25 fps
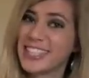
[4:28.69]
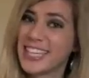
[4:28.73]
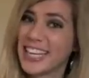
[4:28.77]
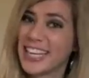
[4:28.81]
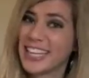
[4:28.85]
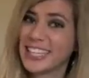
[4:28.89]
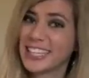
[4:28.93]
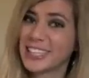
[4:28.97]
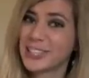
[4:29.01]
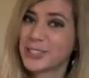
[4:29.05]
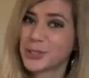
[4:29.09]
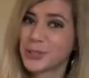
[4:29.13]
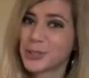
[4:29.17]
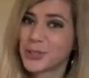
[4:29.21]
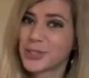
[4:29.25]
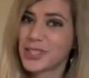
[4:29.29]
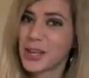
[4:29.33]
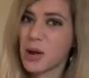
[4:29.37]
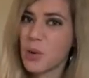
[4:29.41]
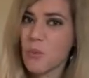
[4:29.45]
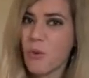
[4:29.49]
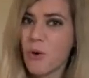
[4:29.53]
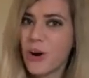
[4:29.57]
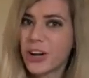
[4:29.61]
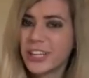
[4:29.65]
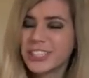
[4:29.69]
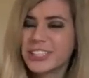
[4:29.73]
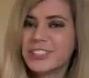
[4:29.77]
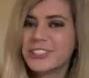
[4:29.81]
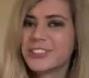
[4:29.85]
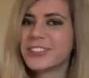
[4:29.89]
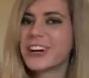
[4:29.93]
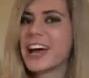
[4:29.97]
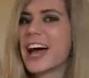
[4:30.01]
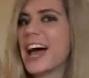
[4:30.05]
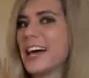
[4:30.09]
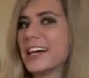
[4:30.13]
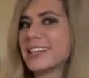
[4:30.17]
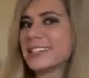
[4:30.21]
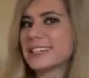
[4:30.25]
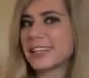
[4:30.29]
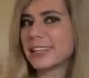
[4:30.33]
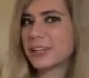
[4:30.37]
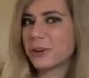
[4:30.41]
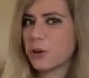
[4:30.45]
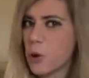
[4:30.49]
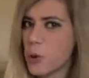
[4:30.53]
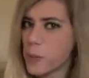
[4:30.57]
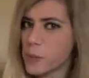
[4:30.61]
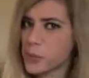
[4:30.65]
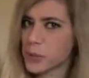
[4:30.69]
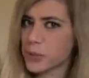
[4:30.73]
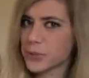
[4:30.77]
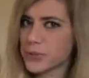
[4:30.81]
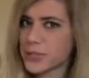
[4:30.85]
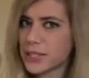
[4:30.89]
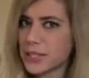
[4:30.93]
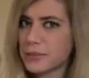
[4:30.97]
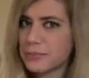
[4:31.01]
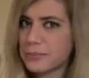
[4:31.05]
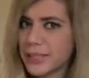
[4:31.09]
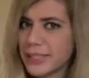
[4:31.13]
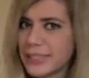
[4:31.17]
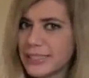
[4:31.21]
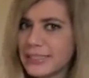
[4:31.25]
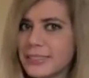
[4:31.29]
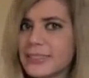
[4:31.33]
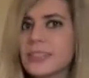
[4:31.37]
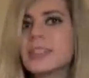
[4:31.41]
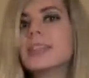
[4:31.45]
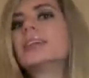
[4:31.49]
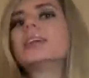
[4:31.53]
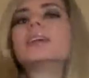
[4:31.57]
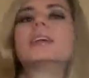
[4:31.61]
take it to someone who has a composting bin.